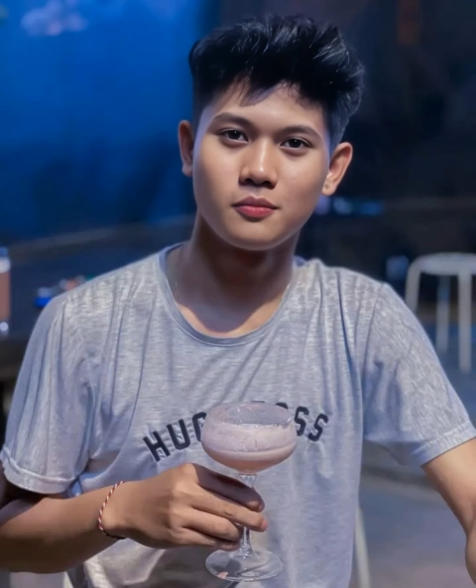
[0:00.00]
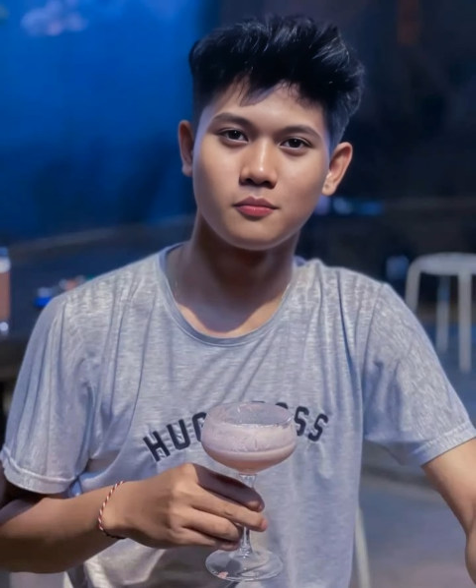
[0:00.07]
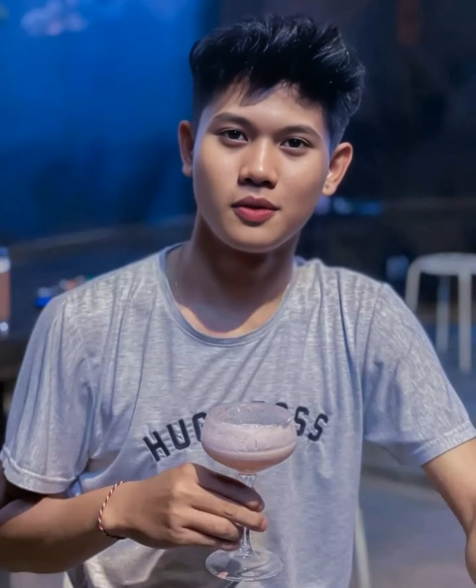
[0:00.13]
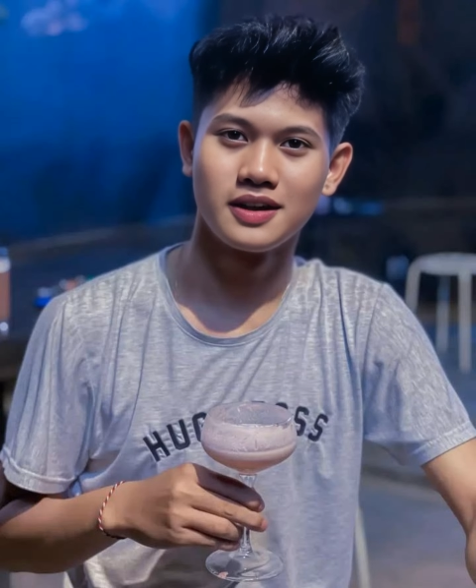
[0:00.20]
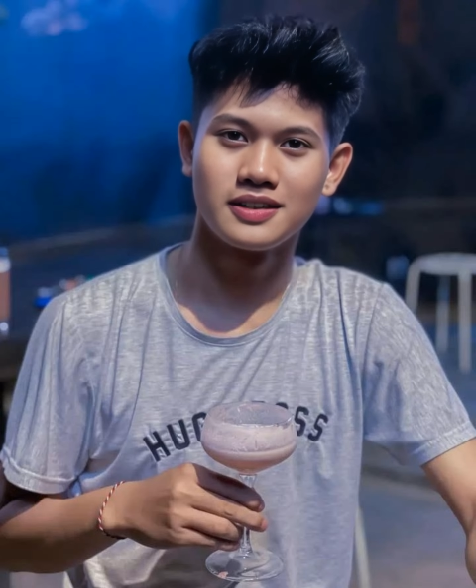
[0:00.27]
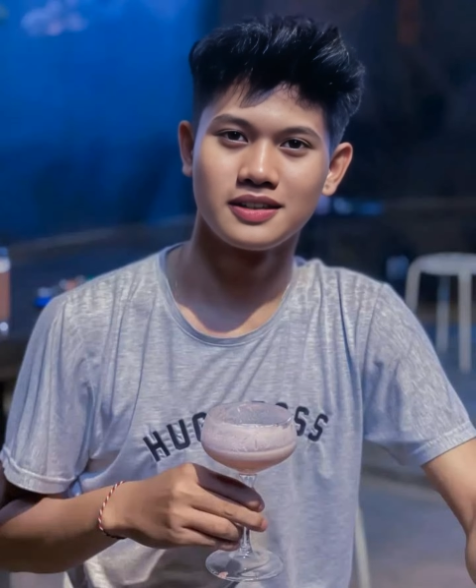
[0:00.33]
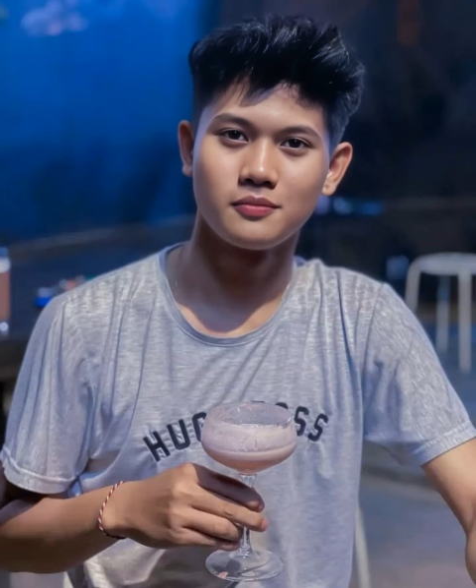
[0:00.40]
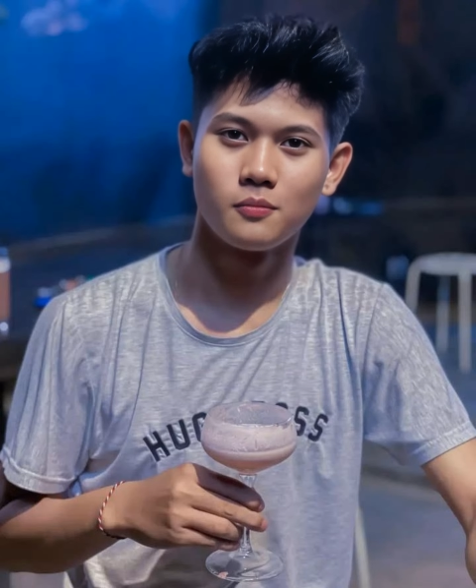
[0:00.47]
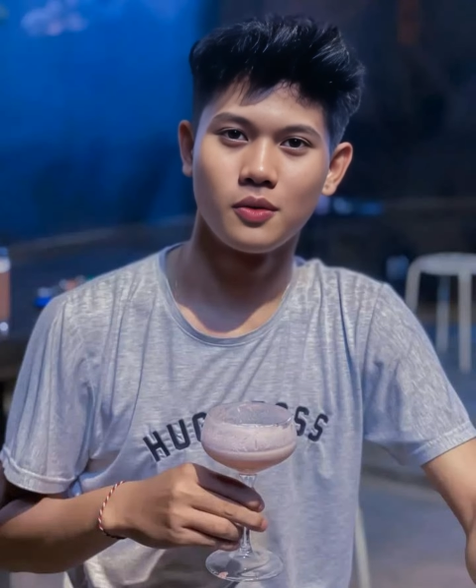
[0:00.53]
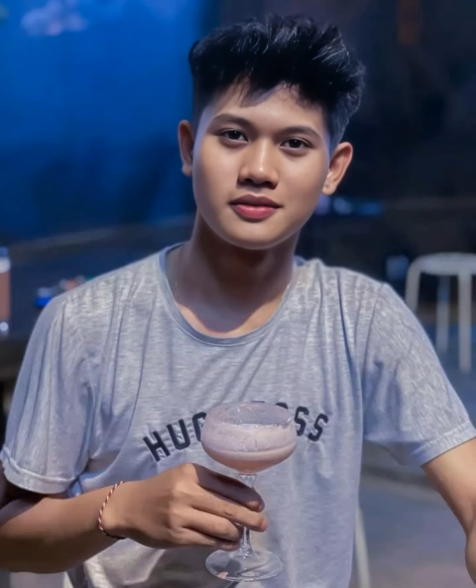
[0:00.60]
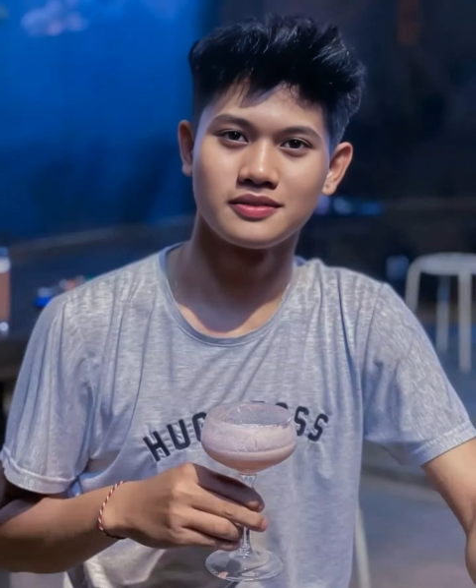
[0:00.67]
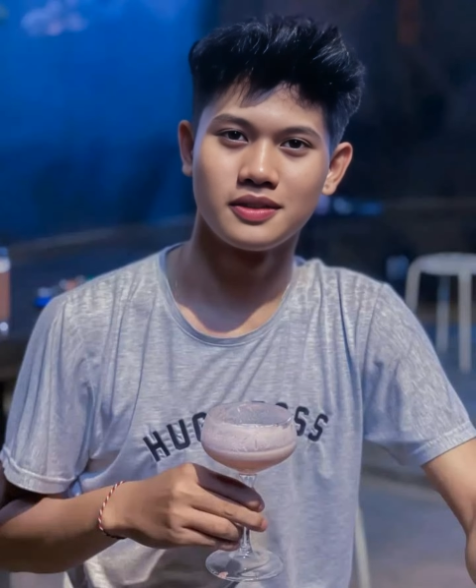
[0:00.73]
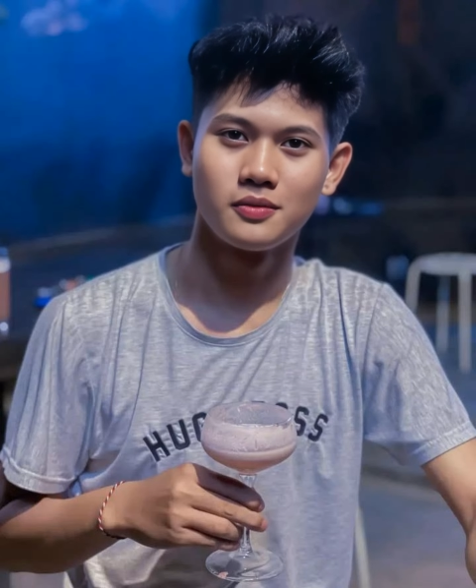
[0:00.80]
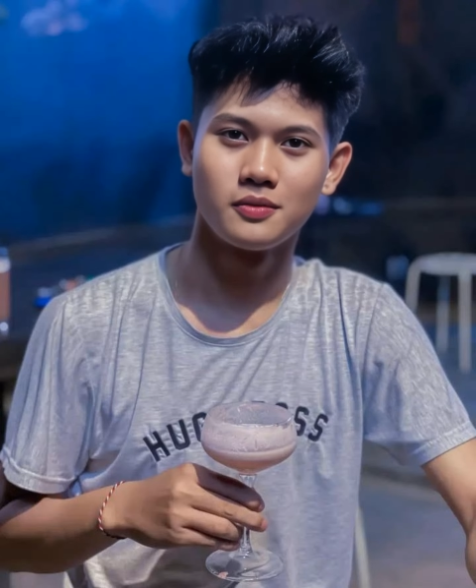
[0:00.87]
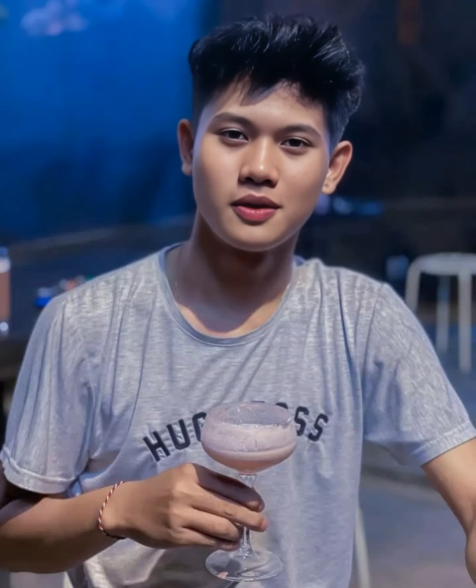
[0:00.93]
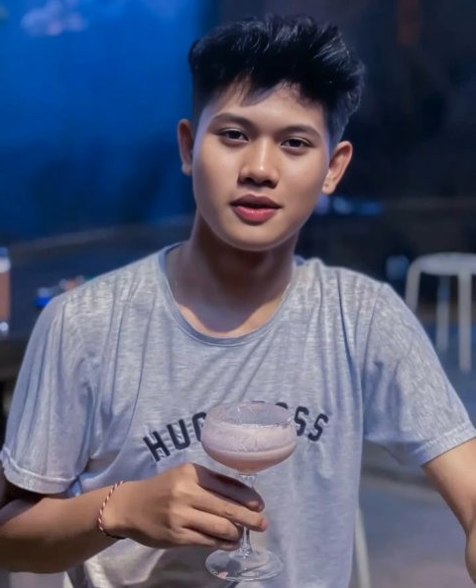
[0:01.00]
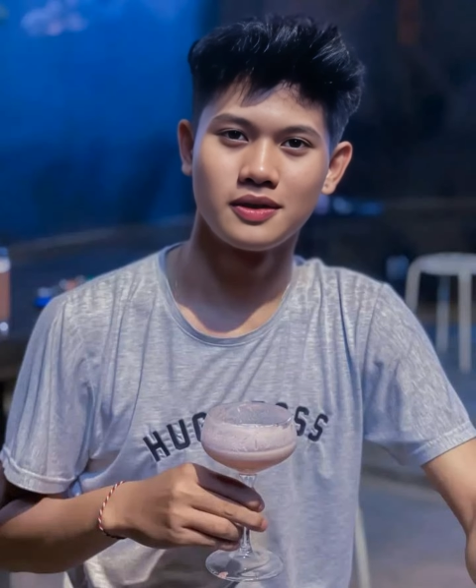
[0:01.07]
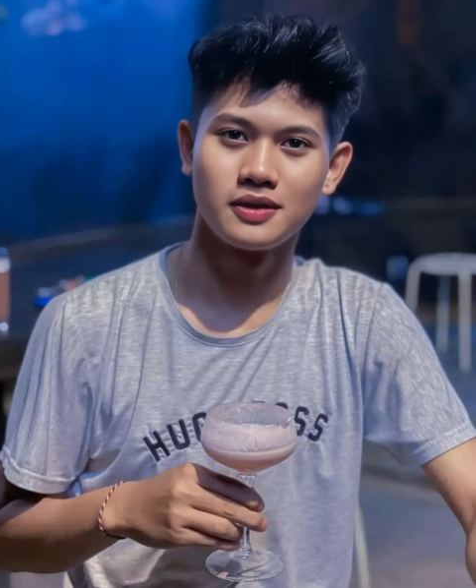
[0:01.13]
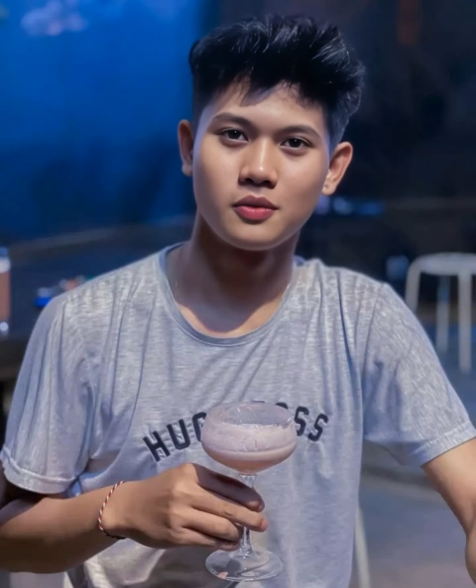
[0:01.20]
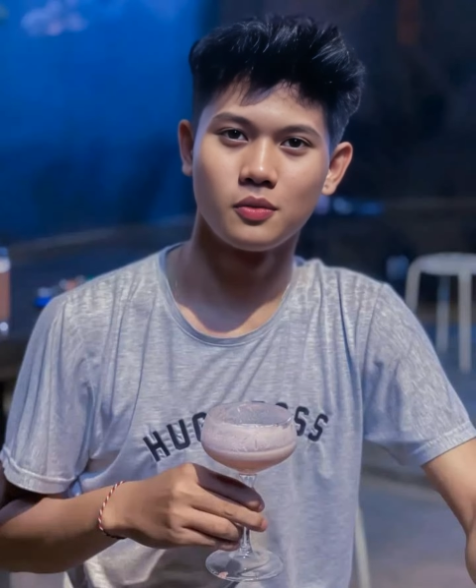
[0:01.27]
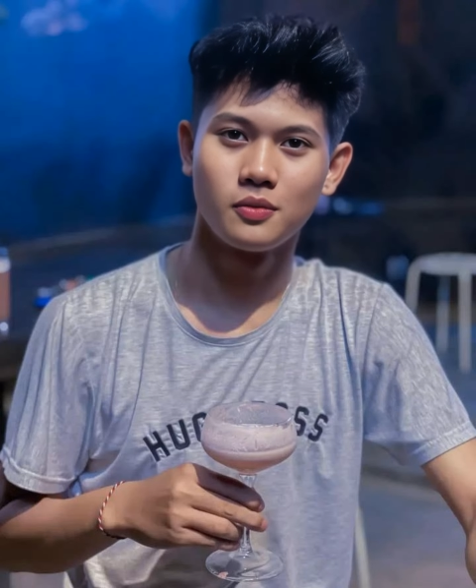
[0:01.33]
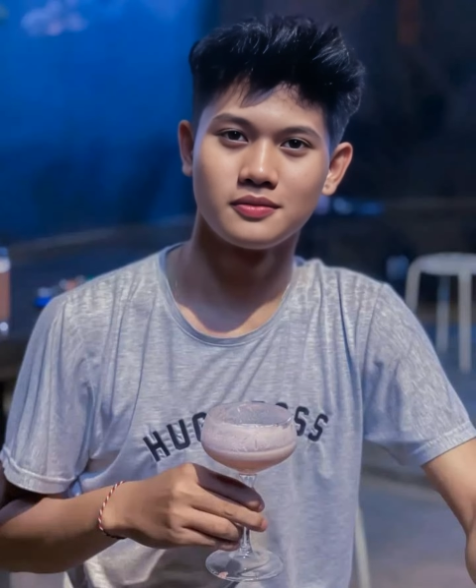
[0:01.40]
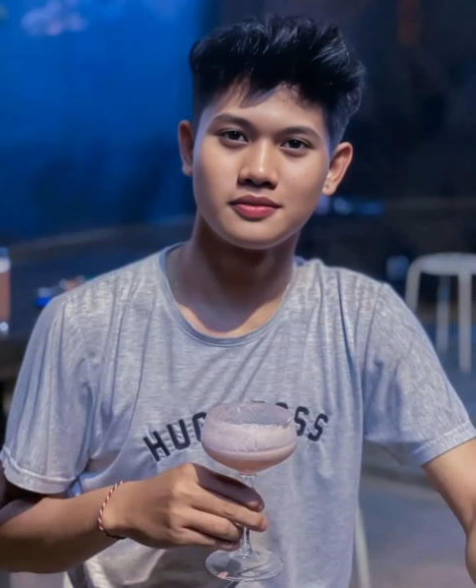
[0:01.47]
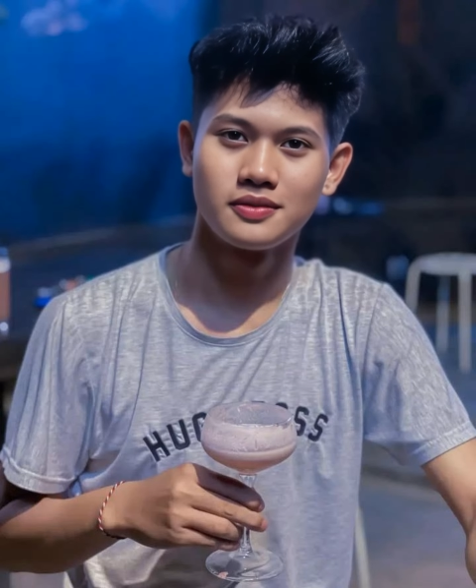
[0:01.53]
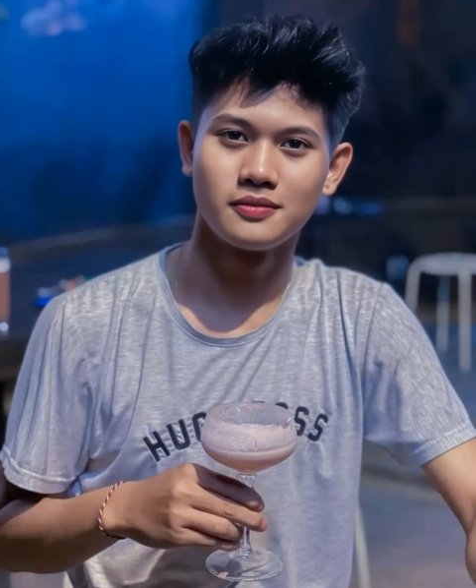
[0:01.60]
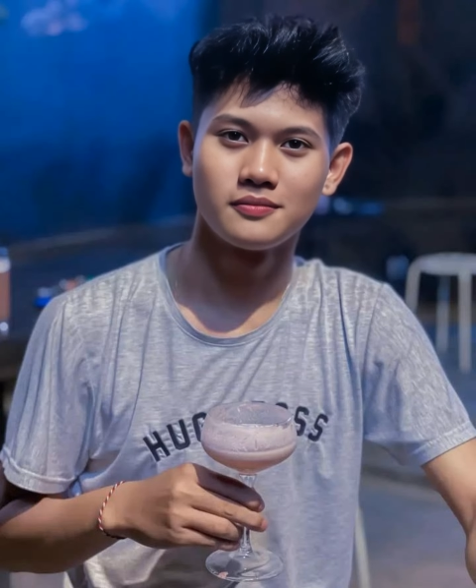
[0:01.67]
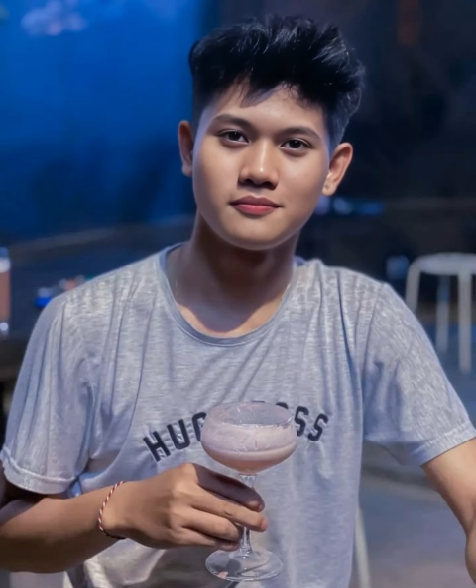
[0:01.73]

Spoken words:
writing one's own articles.